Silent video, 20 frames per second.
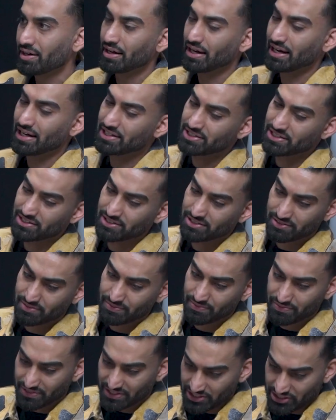and just
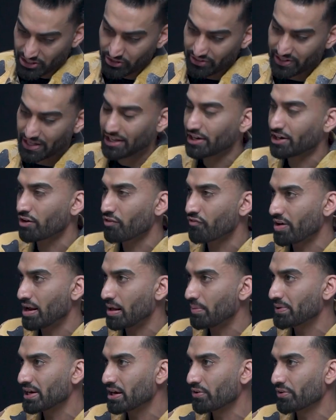consider that like our
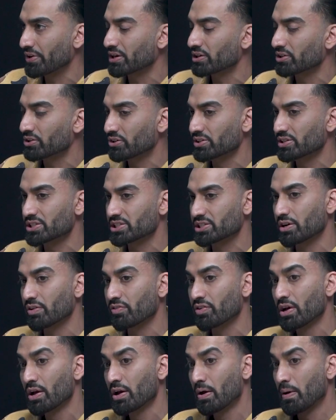family outing and learn this
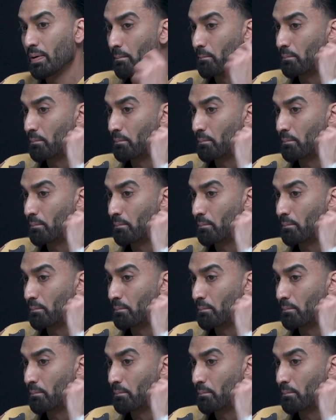stuff.